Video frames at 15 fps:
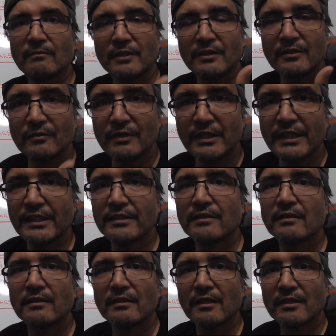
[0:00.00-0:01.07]
You
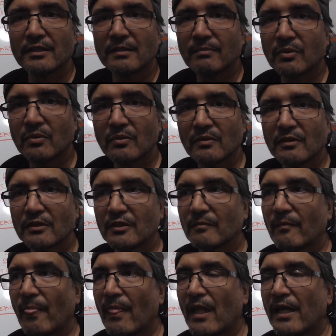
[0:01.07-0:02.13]
need a support
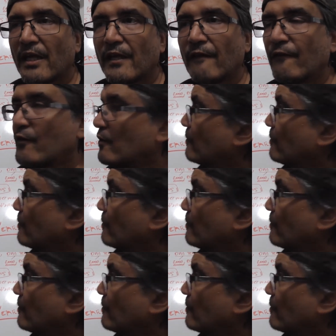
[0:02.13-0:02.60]
group. If